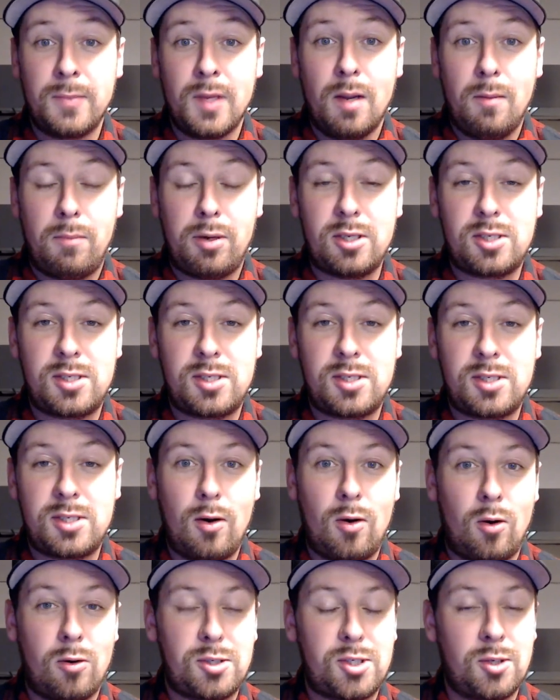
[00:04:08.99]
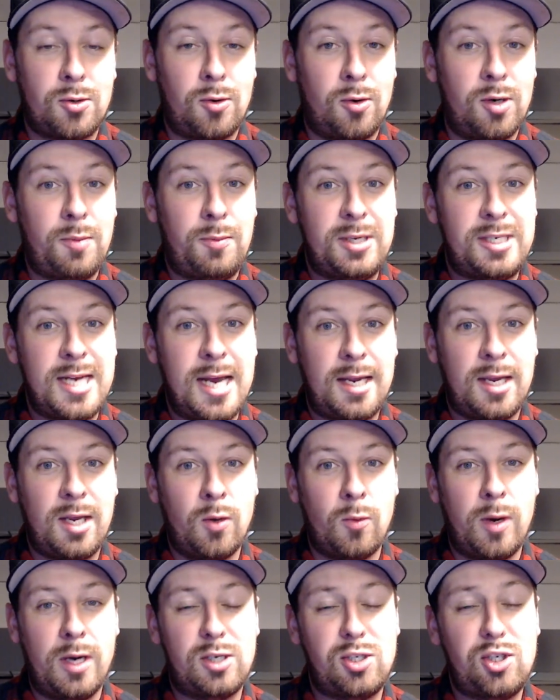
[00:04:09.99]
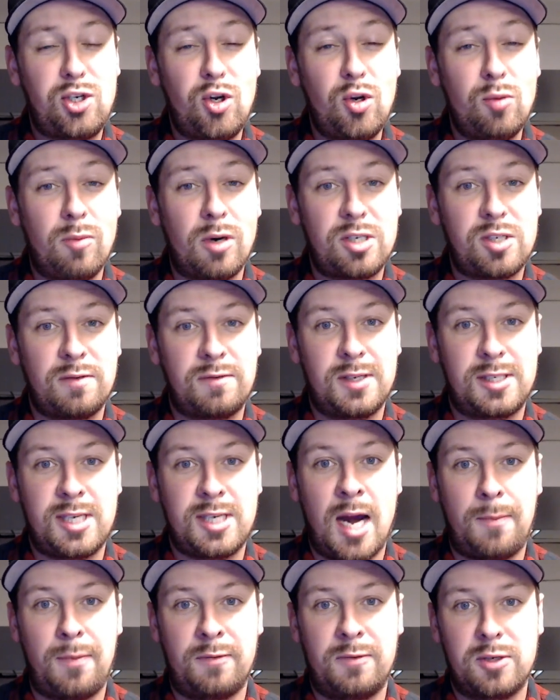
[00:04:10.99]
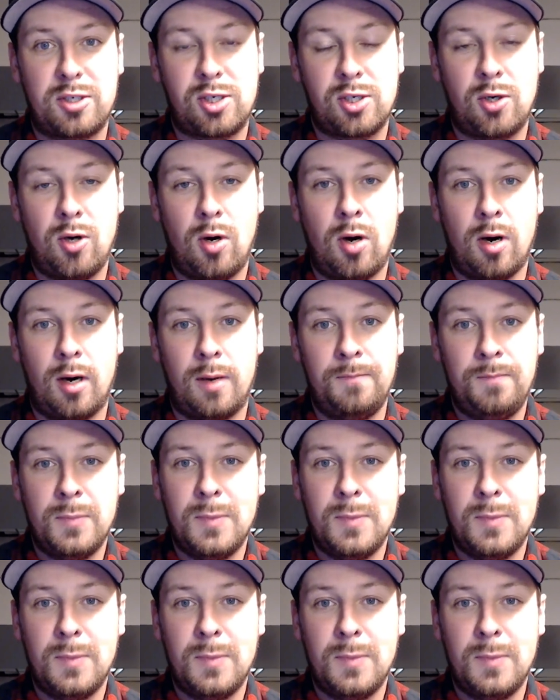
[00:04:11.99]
but it's not also going to be taking away too much of the top of the cigar.